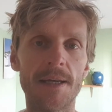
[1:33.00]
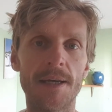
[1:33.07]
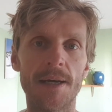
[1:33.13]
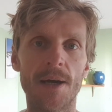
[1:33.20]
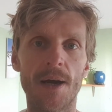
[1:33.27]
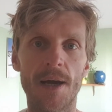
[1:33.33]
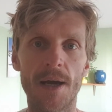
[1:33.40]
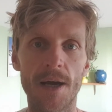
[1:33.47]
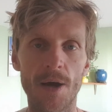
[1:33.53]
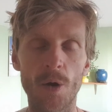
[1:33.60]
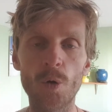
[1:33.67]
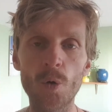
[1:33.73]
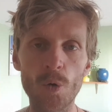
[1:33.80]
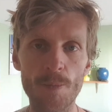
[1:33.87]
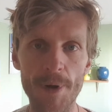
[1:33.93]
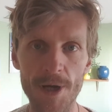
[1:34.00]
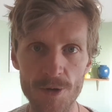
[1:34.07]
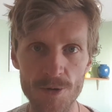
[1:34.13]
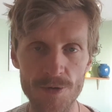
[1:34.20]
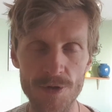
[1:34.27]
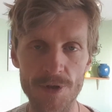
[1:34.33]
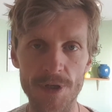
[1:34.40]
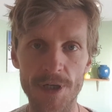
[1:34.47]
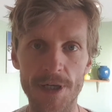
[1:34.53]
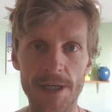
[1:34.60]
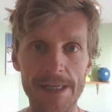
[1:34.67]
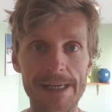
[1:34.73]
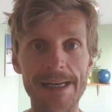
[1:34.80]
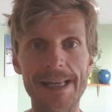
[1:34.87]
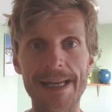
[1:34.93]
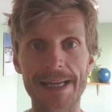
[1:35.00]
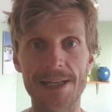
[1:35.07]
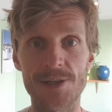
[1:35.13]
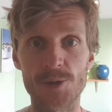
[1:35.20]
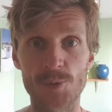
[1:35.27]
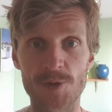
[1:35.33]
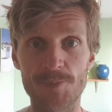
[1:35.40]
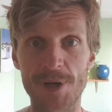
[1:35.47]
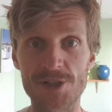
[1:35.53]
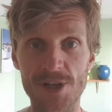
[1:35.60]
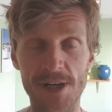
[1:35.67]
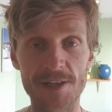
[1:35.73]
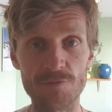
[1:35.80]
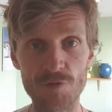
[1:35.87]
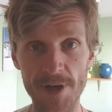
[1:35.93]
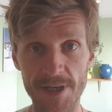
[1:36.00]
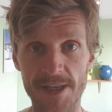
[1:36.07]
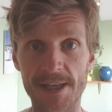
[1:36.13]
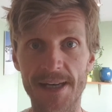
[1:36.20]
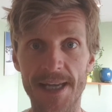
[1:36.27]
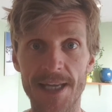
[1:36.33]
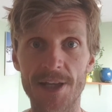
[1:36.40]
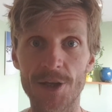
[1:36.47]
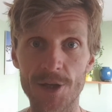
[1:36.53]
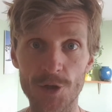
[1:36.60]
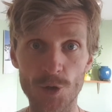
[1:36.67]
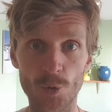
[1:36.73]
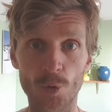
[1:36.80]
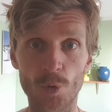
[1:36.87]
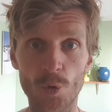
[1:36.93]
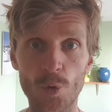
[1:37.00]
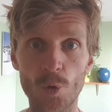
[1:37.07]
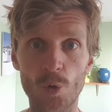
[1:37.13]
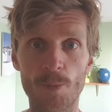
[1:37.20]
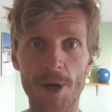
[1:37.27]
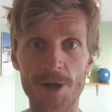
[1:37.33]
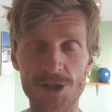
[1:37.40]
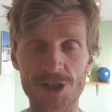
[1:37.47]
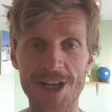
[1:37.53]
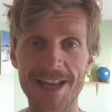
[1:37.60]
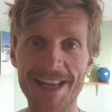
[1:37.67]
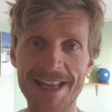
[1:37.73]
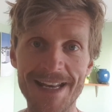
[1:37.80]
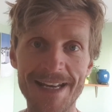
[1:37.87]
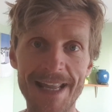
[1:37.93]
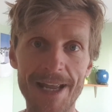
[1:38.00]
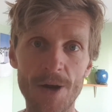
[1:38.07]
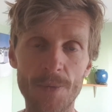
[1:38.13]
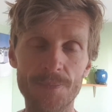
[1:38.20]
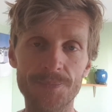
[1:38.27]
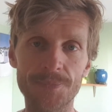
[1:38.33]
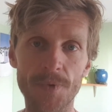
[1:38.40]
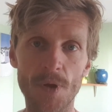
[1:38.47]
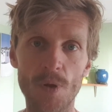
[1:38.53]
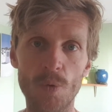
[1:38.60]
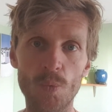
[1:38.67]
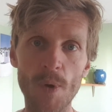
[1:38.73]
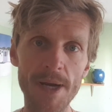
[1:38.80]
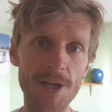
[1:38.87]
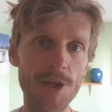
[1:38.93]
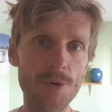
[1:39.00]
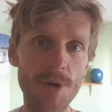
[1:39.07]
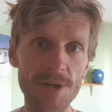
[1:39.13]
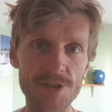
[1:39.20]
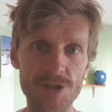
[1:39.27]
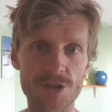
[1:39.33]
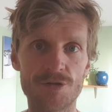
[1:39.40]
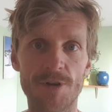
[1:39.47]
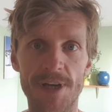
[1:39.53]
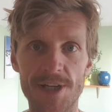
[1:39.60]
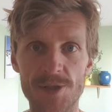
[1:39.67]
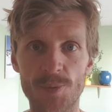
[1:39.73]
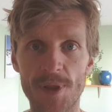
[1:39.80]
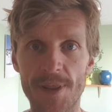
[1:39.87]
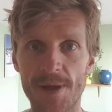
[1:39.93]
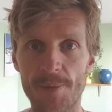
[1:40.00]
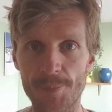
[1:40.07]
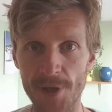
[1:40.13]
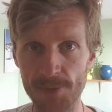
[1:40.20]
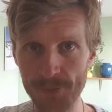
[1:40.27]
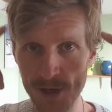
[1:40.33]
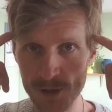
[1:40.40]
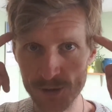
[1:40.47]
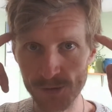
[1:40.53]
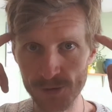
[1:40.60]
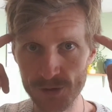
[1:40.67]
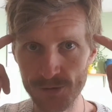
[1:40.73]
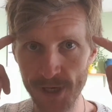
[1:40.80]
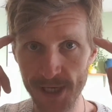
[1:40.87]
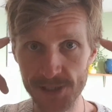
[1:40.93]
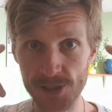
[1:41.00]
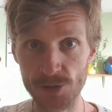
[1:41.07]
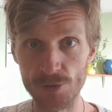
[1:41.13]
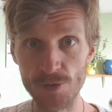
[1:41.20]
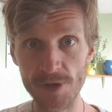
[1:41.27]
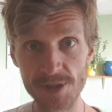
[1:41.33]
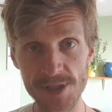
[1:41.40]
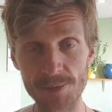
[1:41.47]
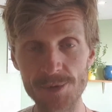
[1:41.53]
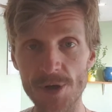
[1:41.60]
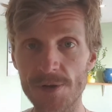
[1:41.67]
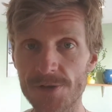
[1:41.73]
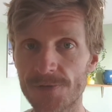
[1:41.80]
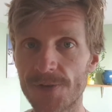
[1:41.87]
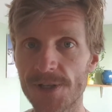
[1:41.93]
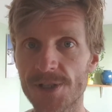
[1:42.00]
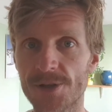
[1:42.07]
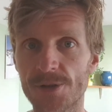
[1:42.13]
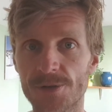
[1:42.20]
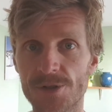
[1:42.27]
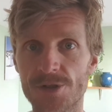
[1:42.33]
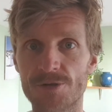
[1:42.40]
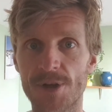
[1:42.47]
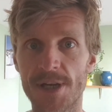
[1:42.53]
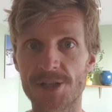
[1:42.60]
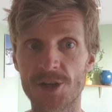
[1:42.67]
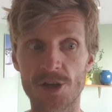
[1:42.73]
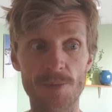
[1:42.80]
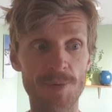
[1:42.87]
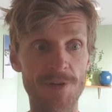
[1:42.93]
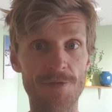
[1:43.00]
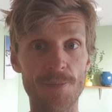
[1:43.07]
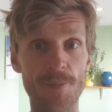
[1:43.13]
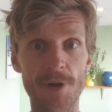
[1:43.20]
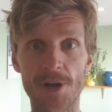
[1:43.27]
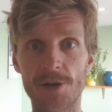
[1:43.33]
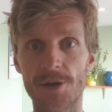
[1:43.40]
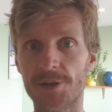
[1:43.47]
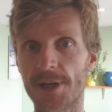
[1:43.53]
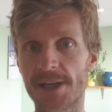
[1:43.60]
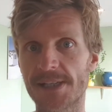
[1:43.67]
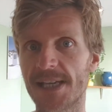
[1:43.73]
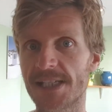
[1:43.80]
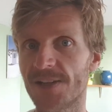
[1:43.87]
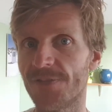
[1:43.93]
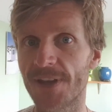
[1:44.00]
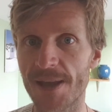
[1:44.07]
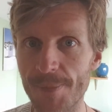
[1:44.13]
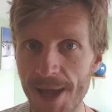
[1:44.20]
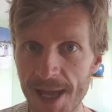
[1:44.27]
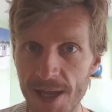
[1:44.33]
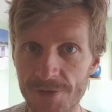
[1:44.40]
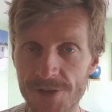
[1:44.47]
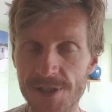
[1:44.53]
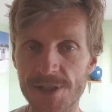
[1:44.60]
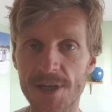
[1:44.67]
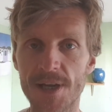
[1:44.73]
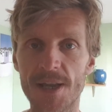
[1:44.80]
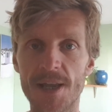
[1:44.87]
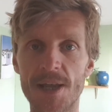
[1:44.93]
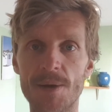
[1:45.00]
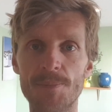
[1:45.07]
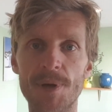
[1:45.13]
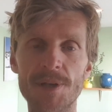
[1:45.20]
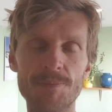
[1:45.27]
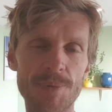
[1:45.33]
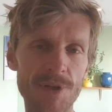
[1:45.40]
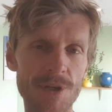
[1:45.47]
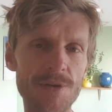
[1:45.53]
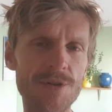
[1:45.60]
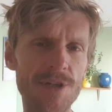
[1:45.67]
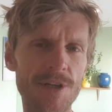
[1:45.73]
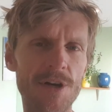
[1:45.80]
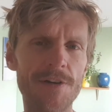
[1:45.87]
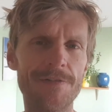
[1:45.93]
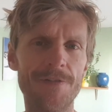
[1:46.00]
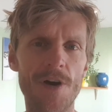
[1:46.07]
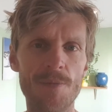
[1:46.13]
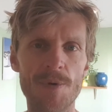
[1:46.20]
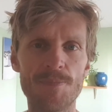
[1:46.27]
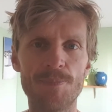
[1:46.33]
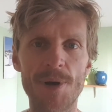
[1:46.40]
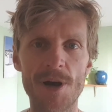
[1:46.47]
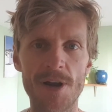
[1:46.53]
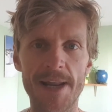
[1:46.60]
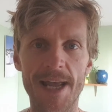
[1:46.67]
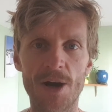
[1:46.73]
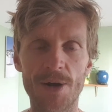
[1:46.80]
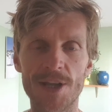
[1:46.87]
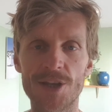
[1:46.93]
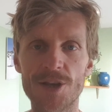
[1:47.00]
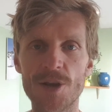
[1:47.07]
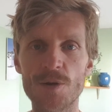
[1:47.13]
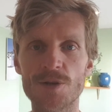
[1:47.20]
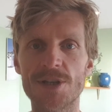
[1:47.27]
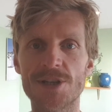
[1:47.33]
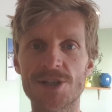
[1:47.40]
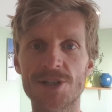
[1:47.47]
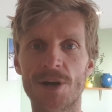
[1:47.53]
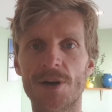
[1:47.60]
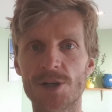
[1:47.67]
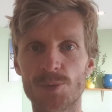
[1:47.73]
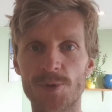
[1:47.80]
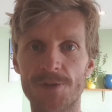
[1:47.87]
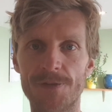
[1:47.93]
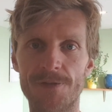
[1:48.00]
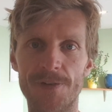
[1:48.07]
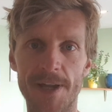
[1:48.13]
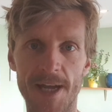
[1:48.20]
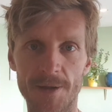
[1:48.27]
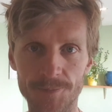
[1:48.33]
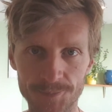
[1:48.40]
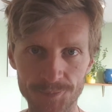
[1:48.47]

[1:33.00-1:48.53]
hormone glands which basically regulate your hormones. Now, when you're under stress, whether that be emotional stress or sometimes physical stress, it could be from excessive EMFs, but usually I find with burnout, it usually starts with fear.